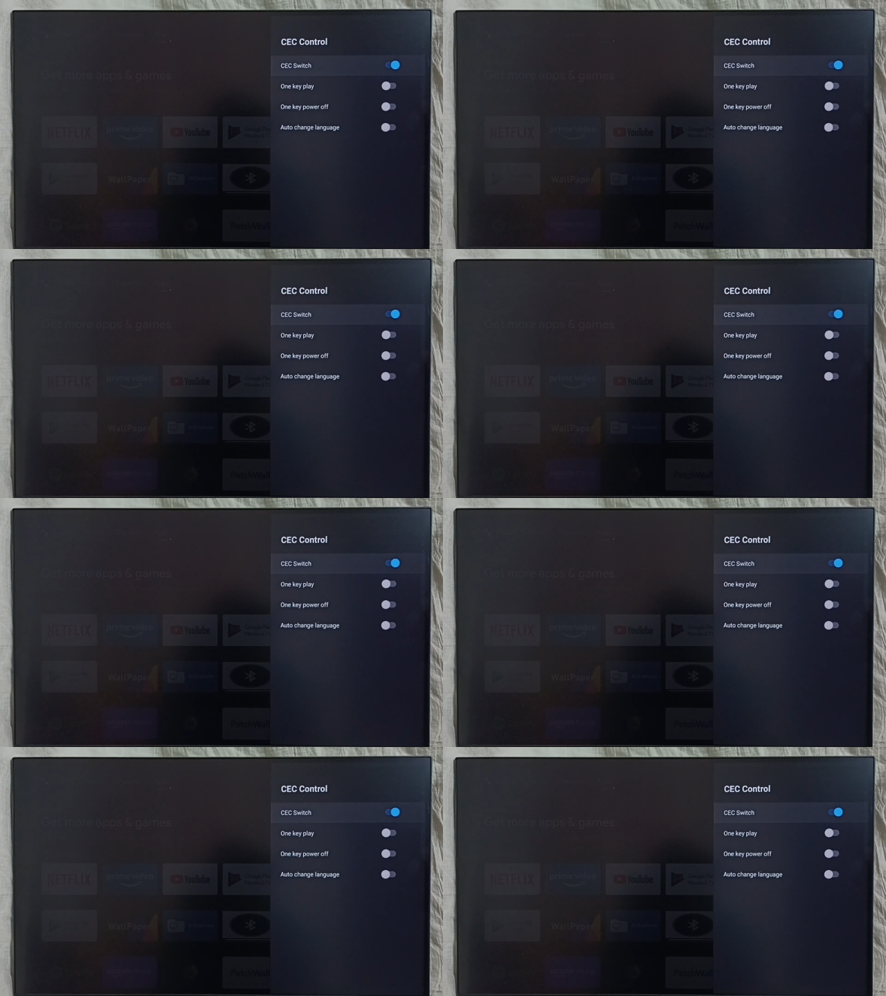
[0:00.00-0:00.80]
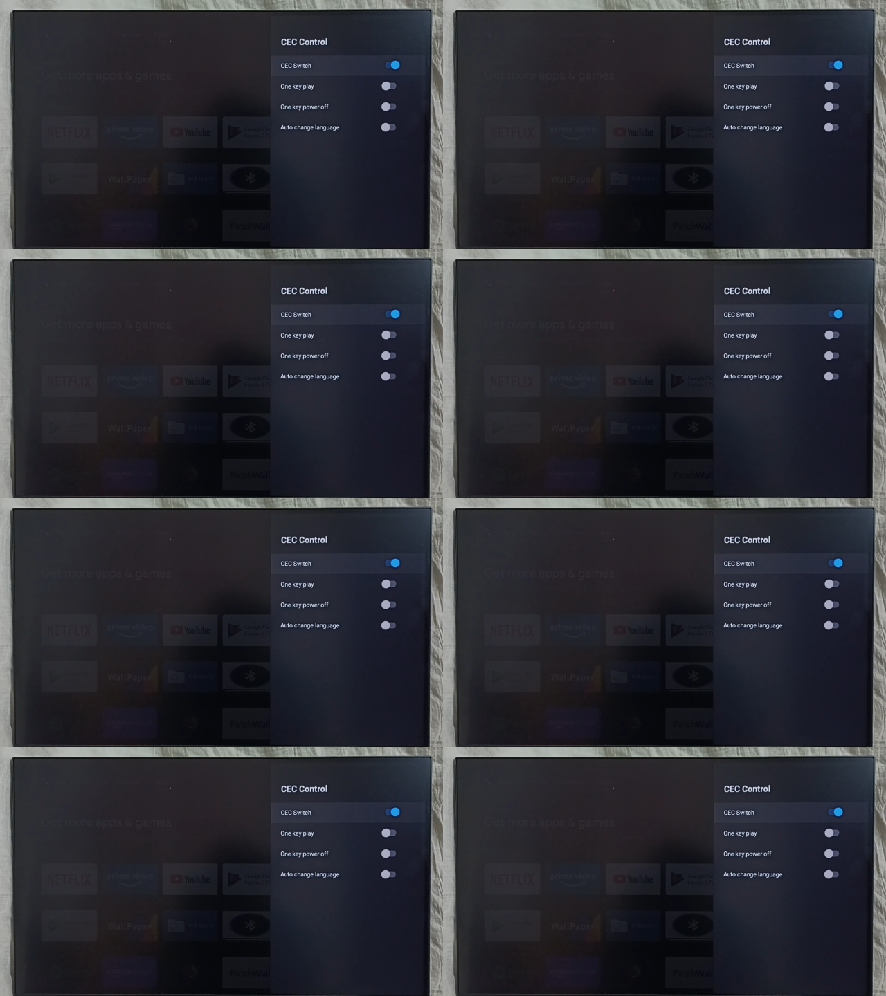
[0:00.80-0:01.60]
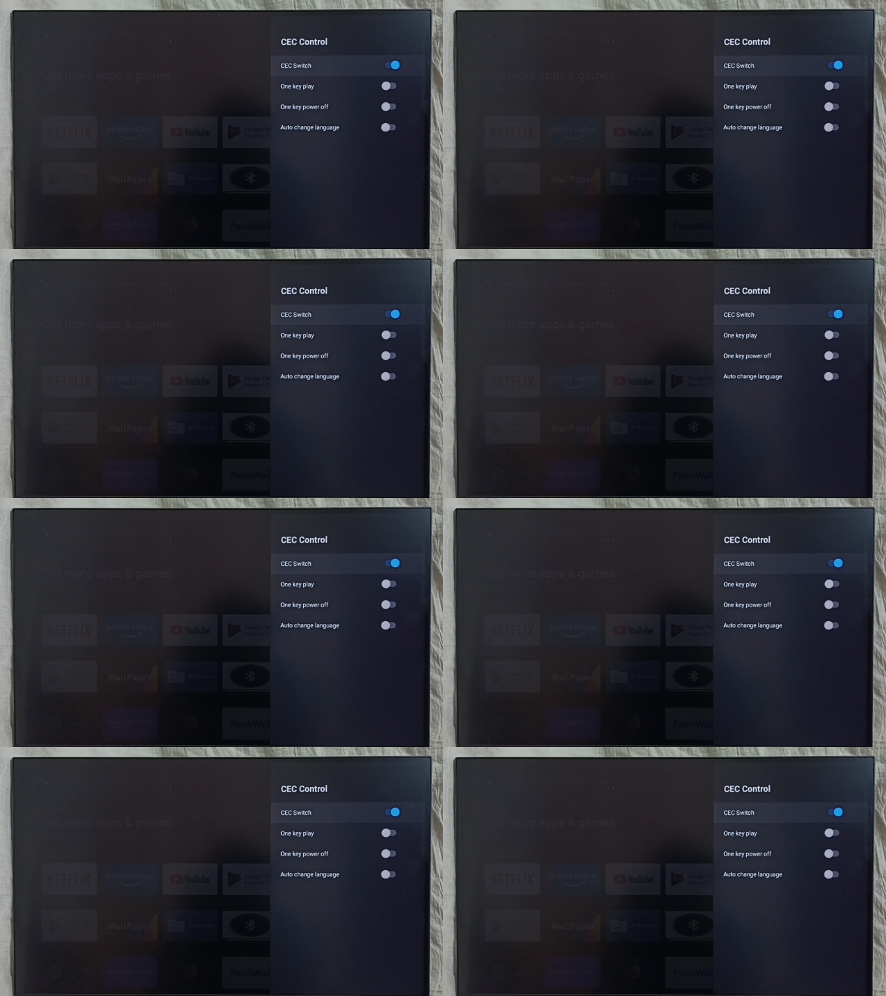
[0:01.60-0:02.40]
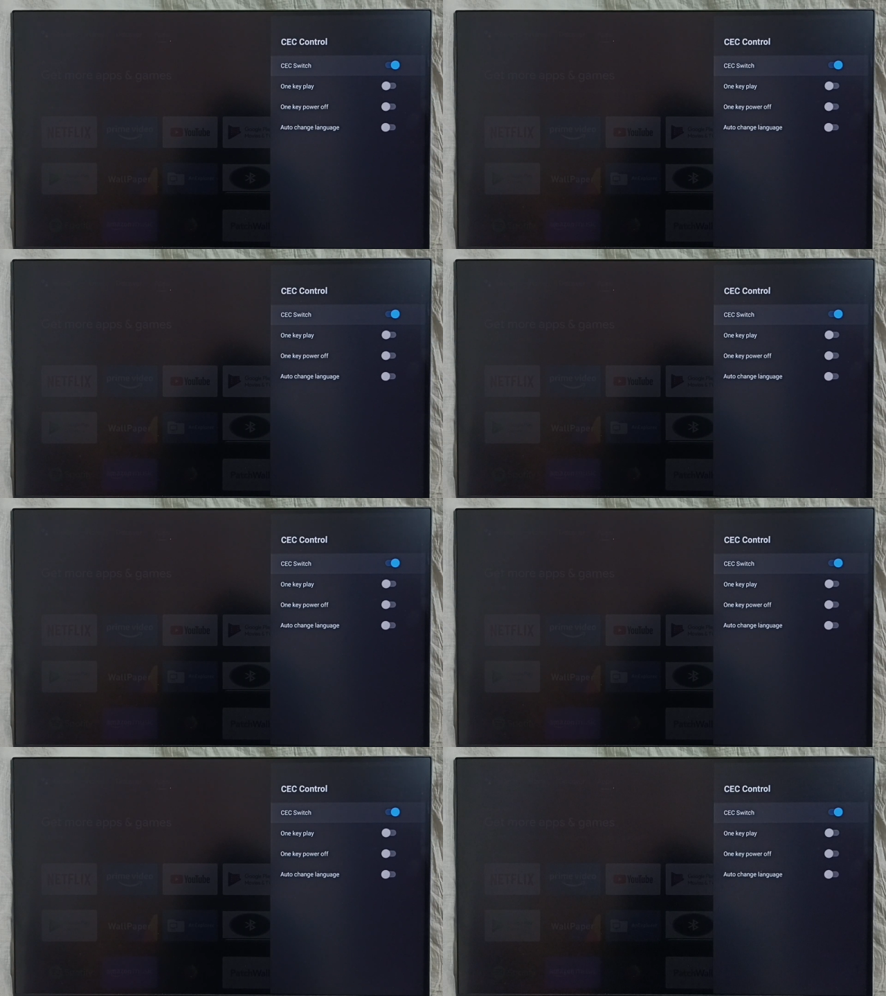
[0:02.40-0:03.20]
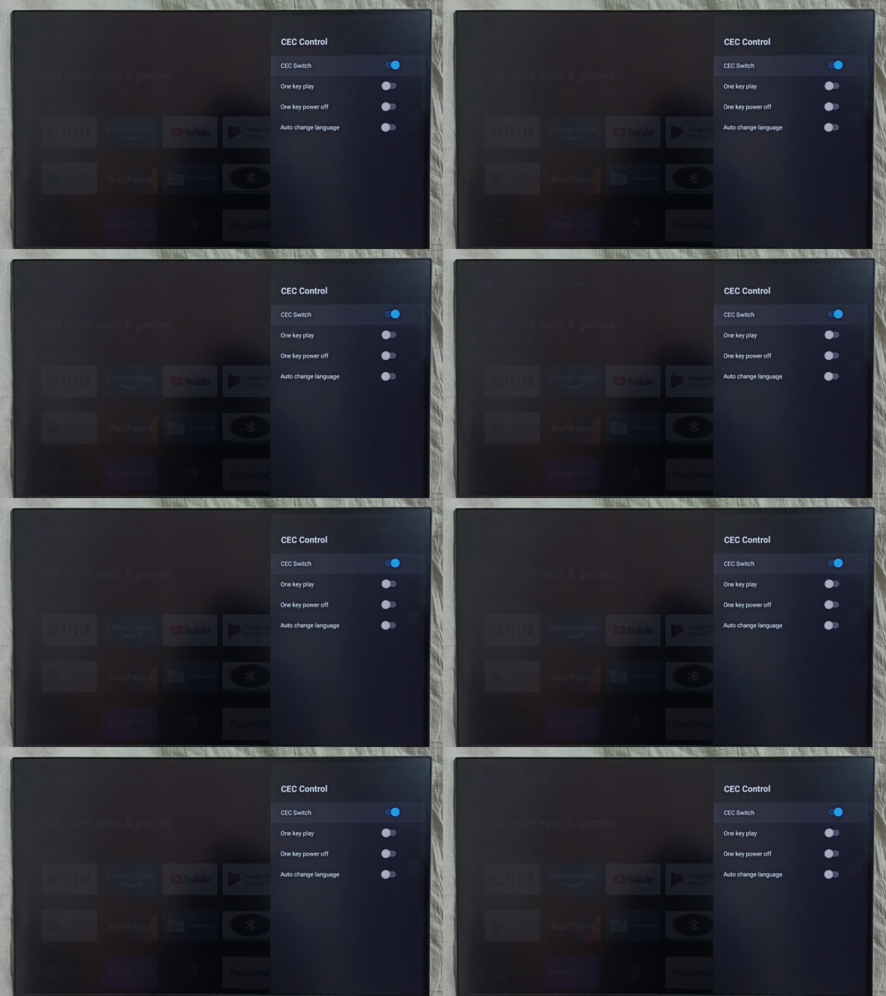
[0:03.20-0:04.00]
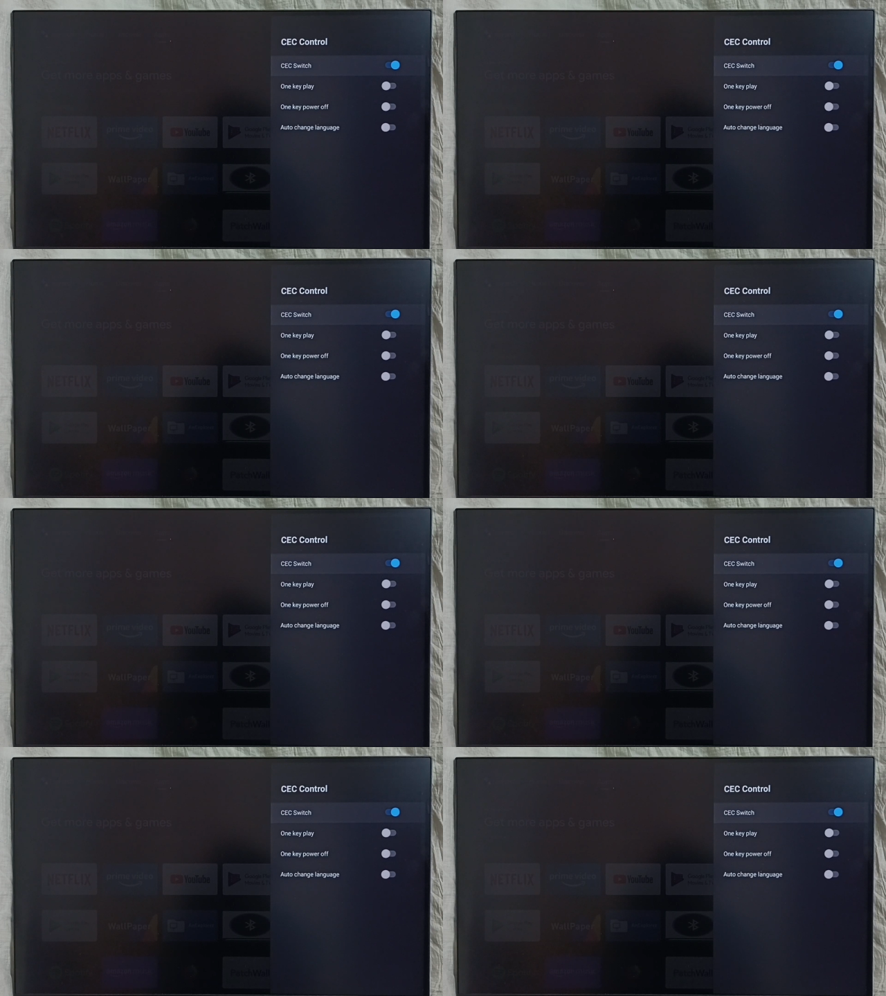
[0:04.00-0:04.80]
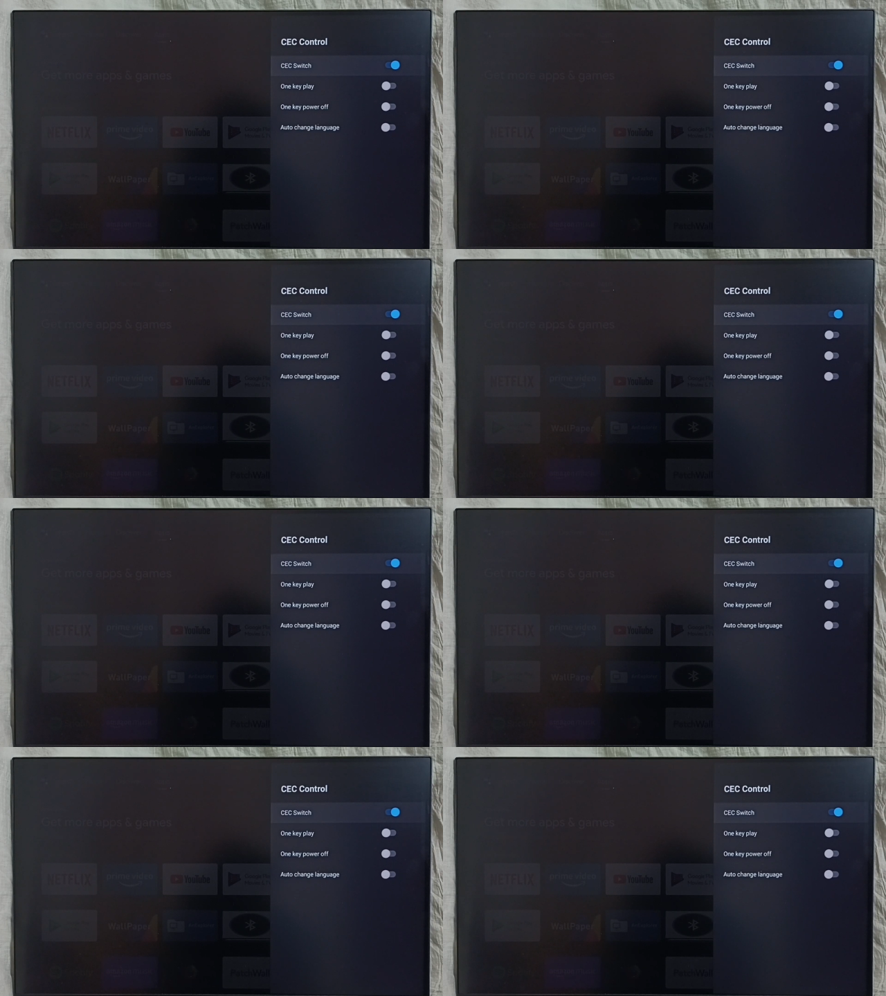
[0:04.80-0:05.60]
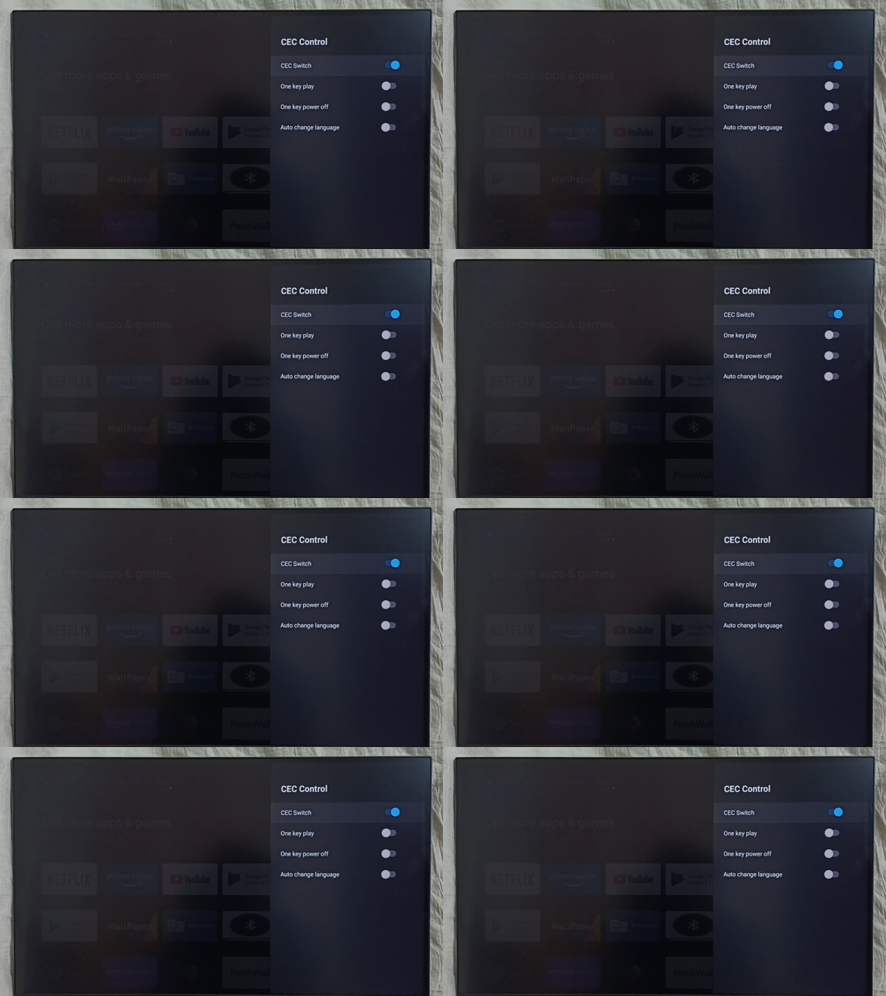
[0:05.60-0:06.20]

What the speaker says: [unreadable: no face in view]